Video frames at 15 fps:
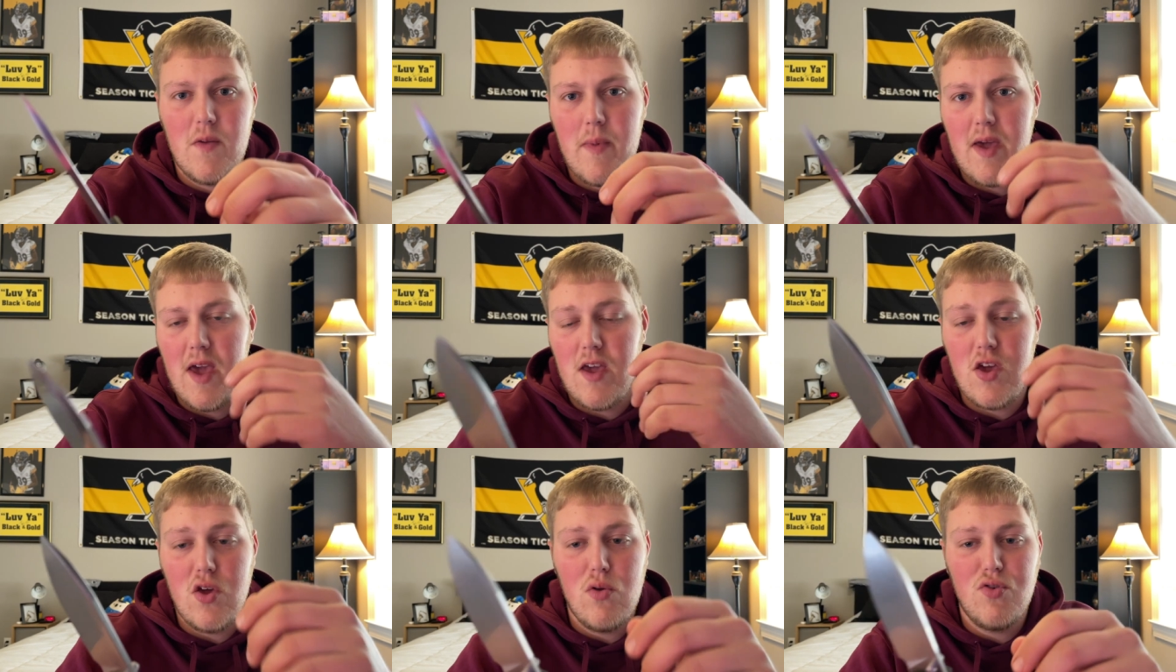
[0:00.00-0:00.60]
to be a
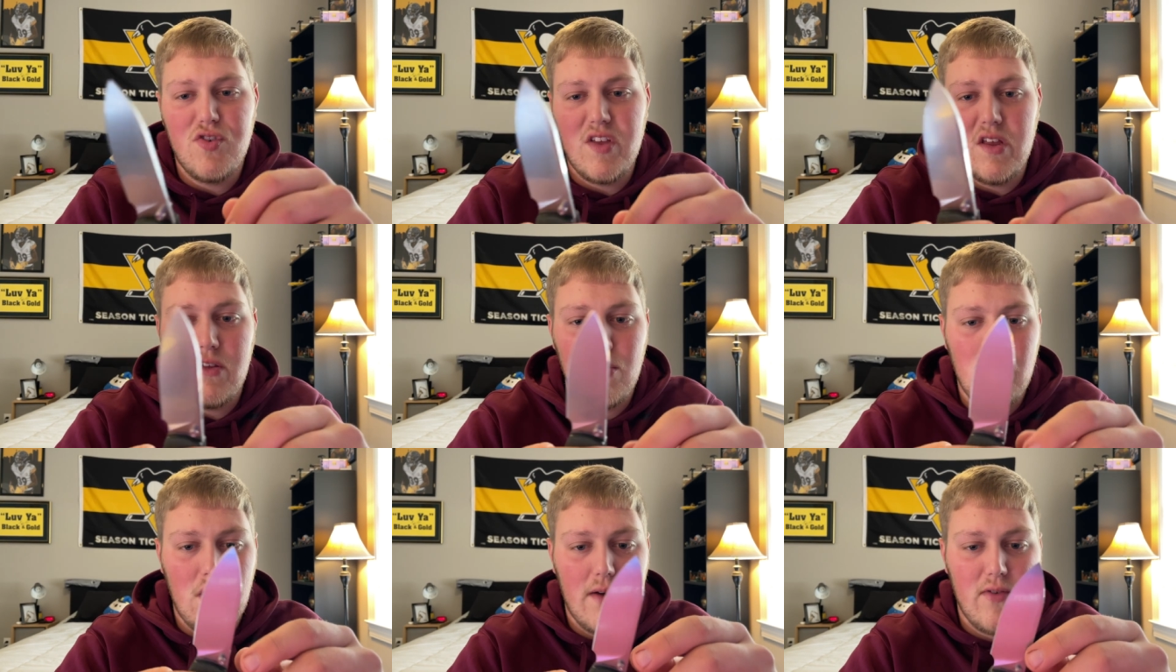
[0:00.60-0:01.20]
huge
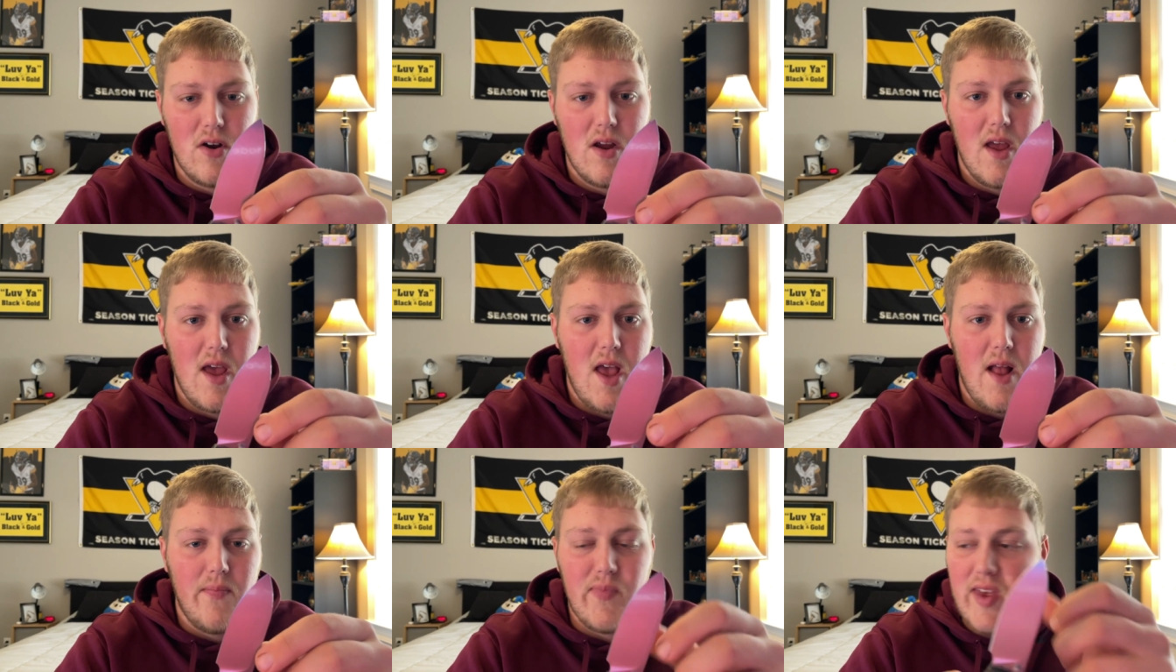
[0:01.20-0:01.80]
D2 lover,
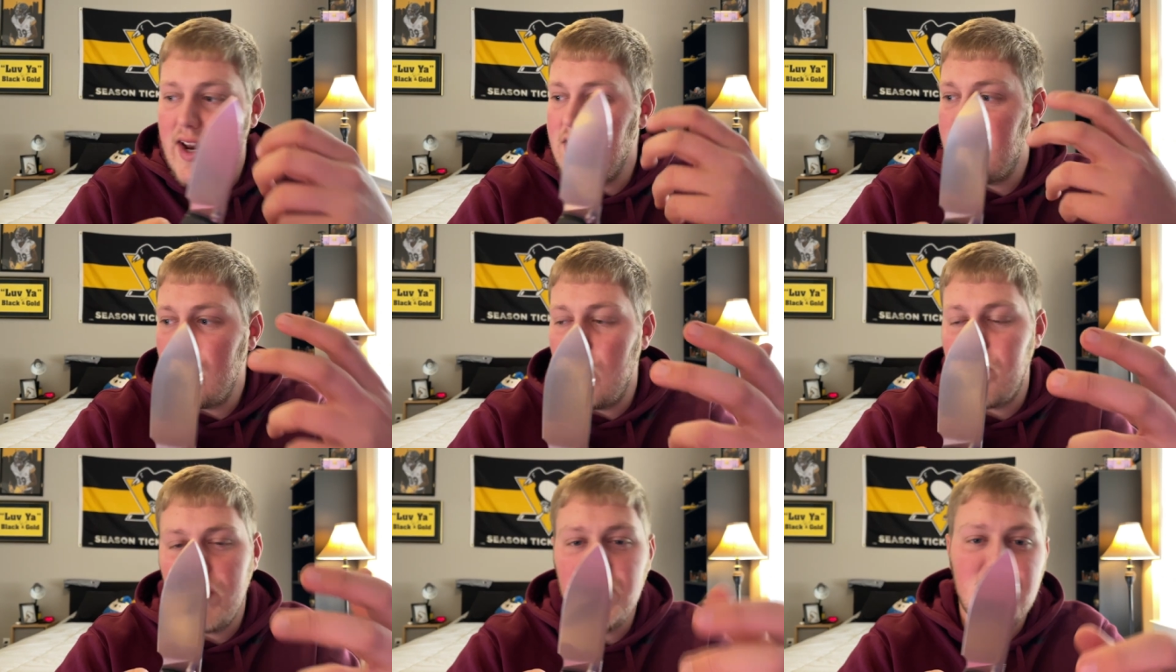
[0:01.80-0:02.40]
and I
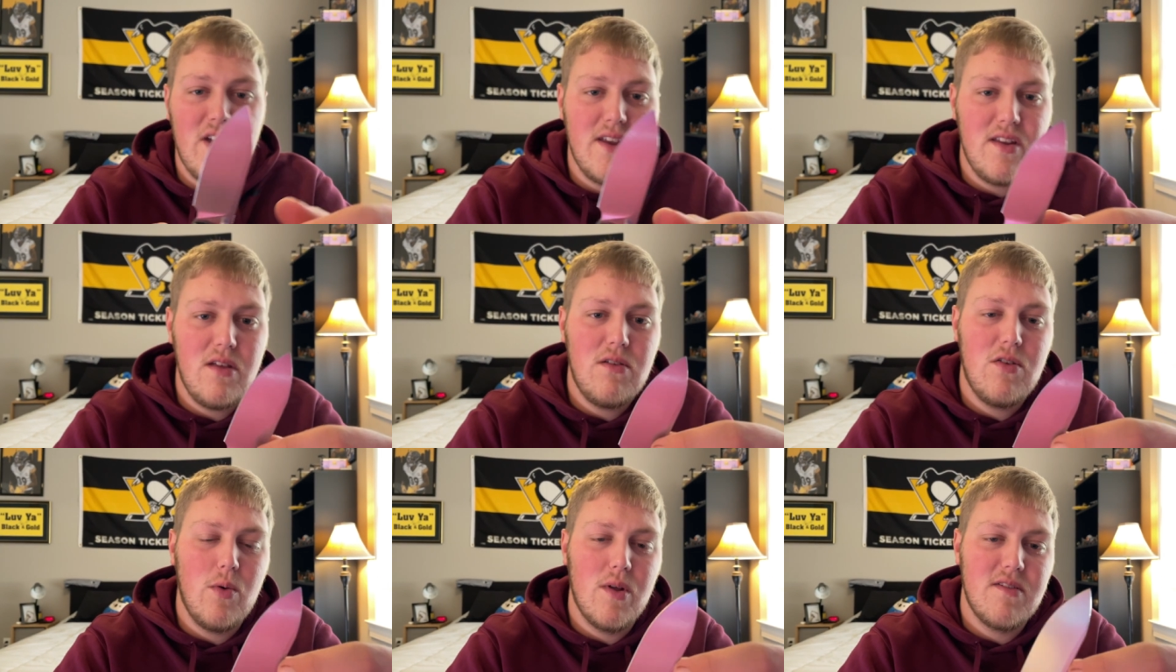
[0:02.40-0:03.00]
still appreciate
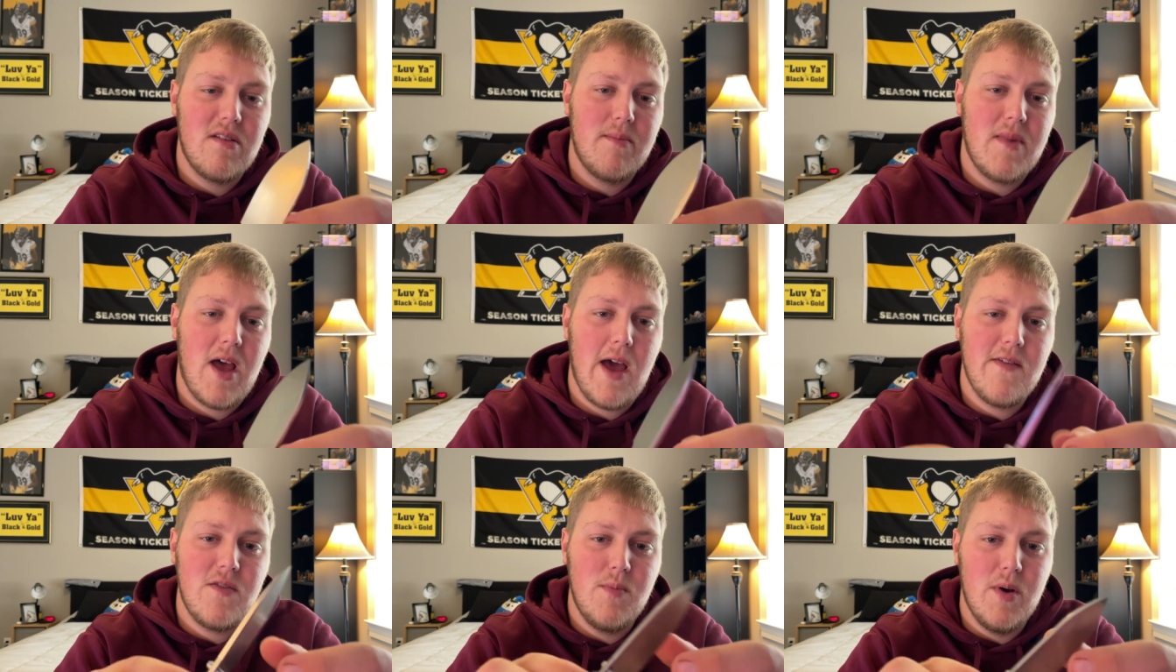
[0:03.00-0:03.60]
D2 on some
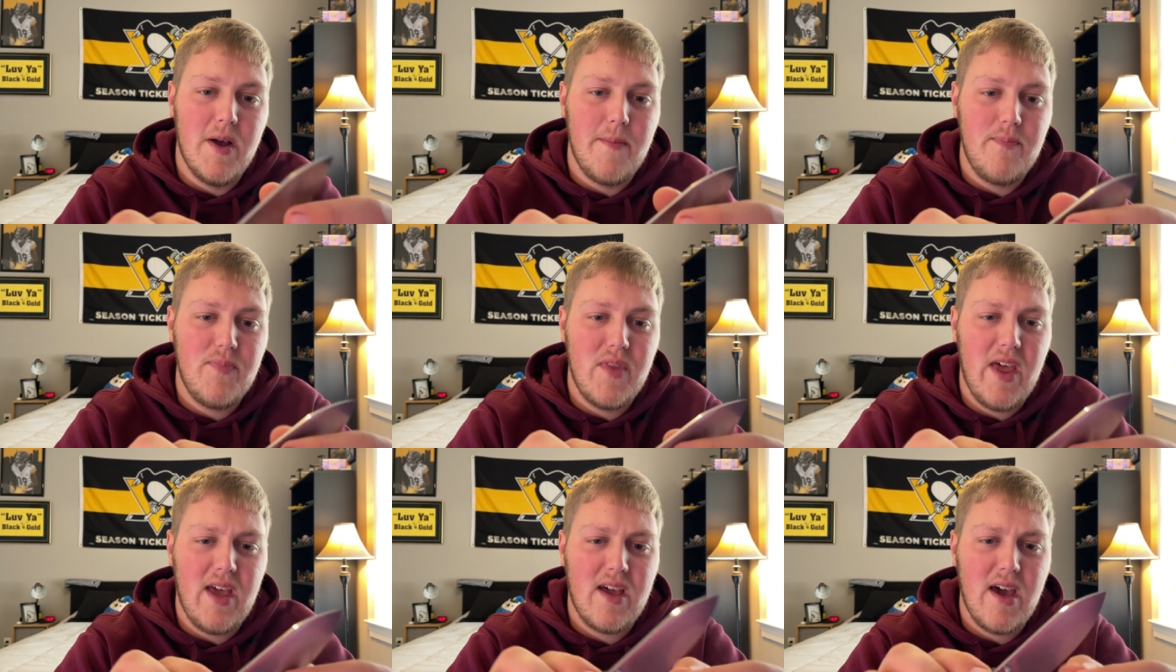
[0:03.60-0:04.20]
knives, but
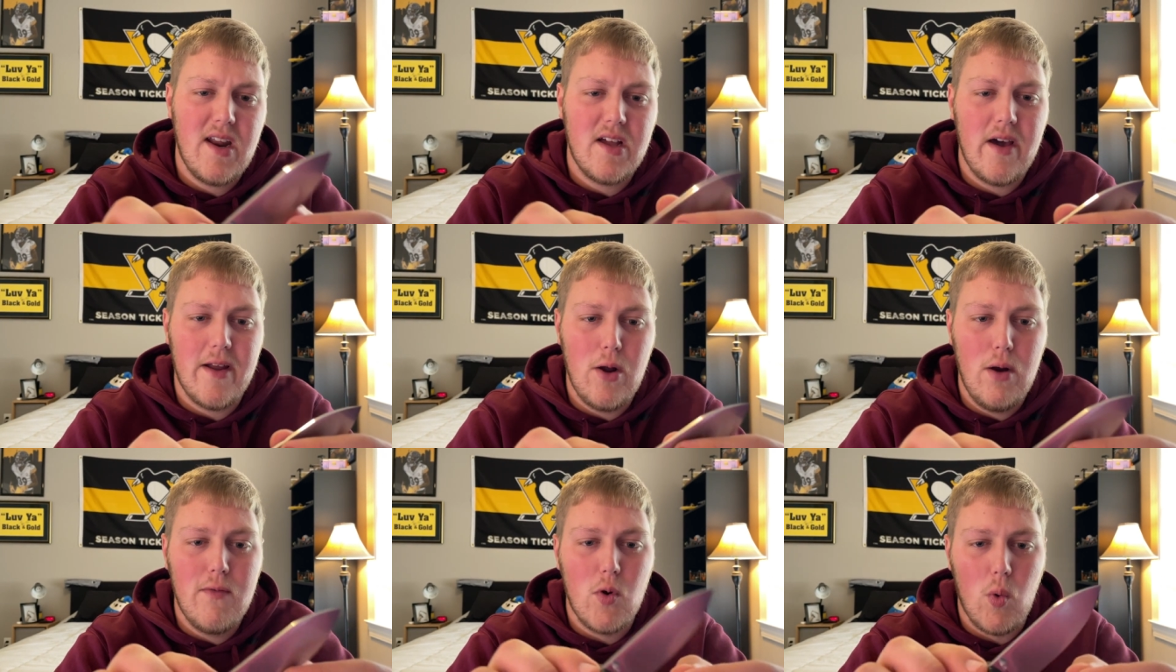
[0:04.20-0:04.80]
it kind of
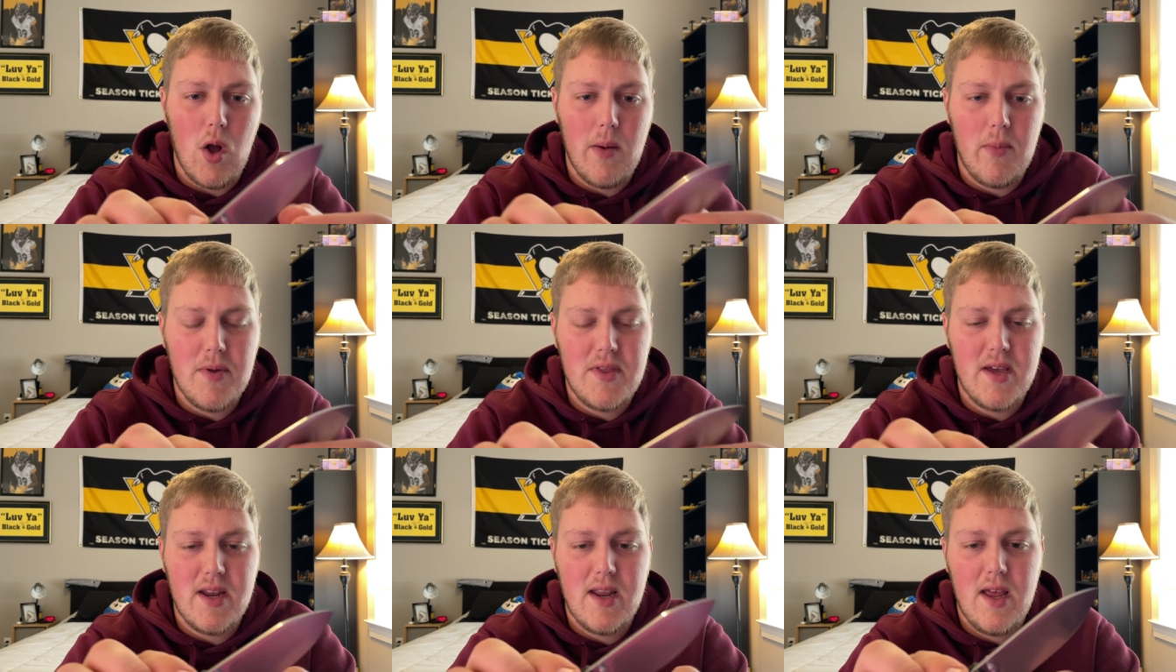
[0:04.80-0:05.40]
got overwhelmed
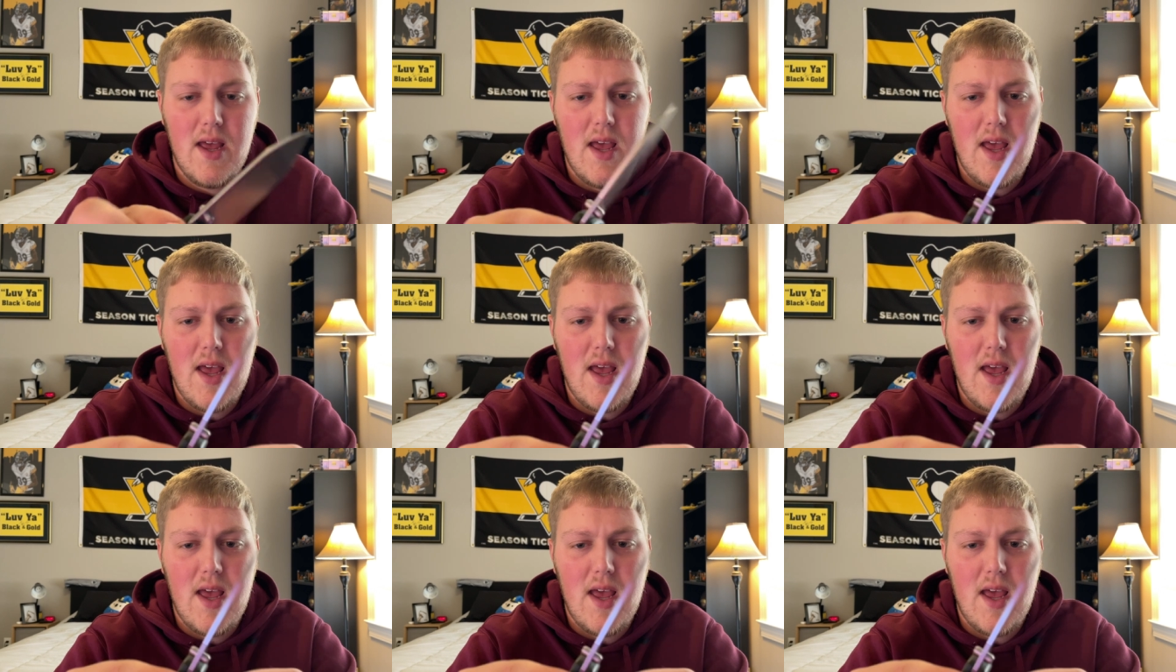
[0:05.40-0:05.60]
with it.